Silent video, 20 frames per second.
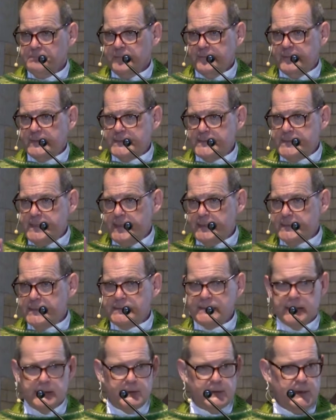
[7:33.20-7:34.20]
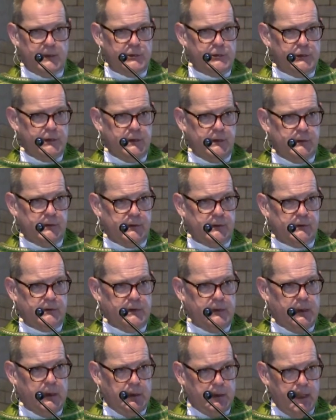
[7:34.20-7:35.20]
the dignity that Jesus
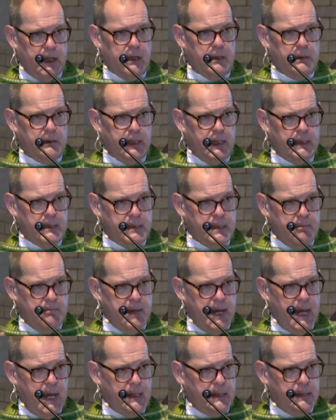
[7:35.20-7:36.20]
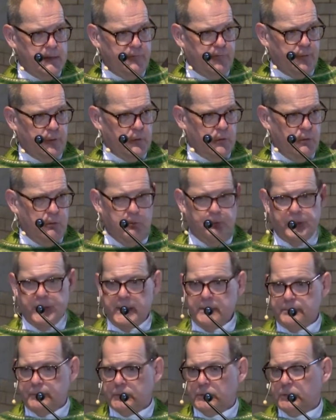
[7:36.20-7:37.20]
declared and demanded for all
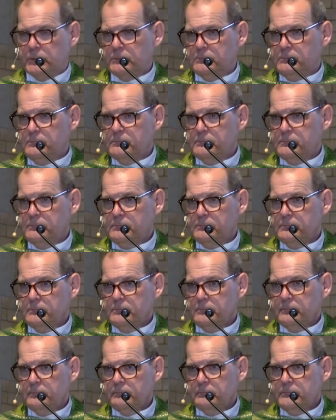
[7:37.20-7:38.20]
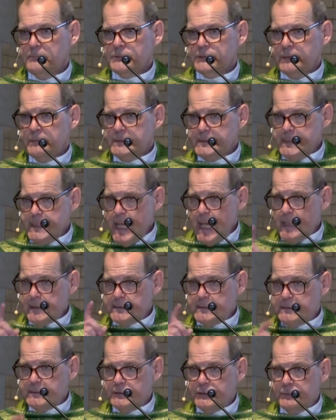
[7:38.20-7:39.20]
people. She was
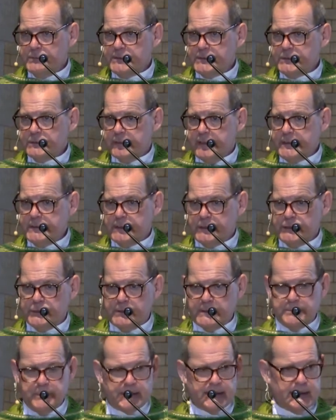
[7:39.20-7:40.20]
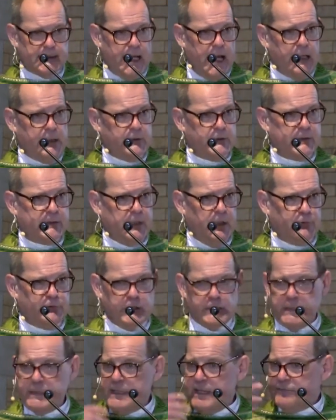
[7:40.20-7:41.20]
nuts. She was crazy. She was beside herself.
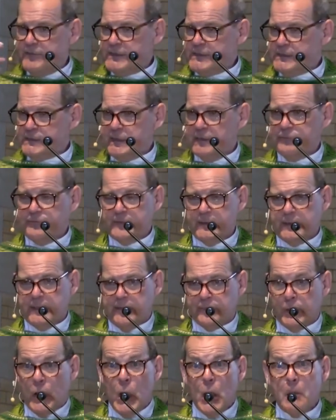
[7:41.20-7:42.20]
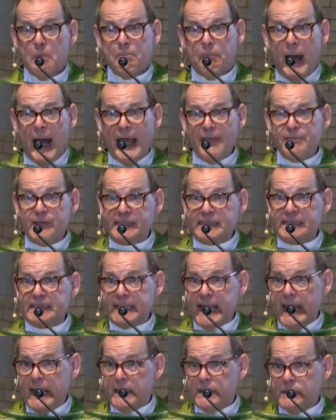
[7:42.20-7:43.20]
She didn't have her stuff together by the
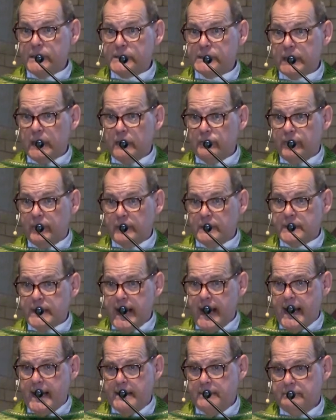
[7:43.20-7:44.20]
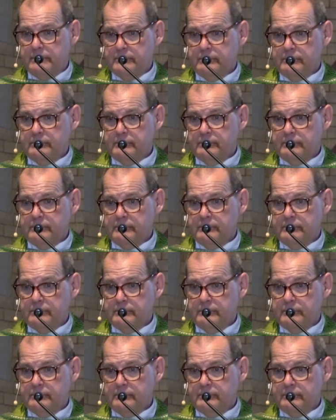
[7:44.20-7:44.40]
standards of her day.